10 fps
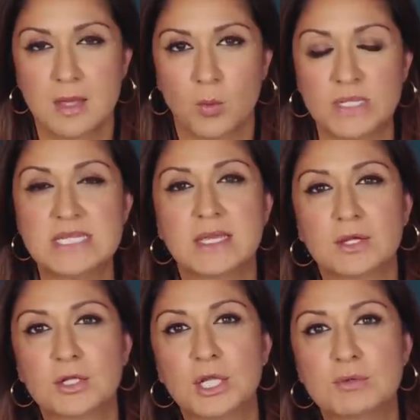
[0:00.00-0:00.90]
We take a
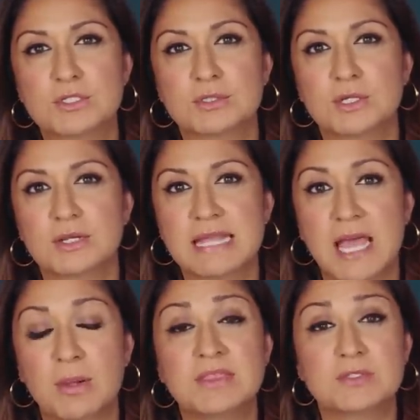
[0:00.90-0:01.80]
closer look now
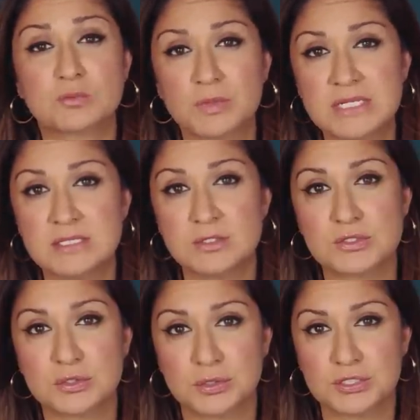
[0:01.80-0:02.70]
at this recent
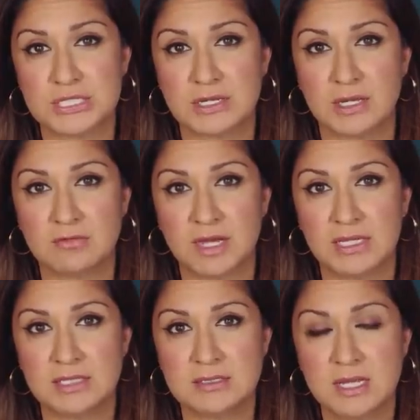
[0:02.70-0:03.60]
surge in gun
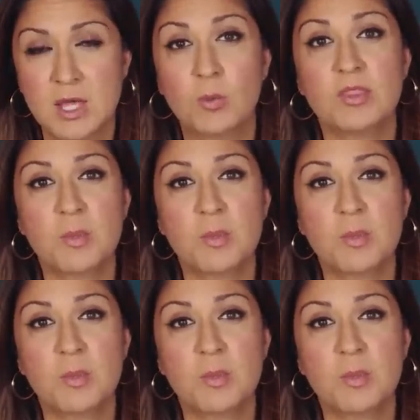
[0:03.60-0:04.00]
violence with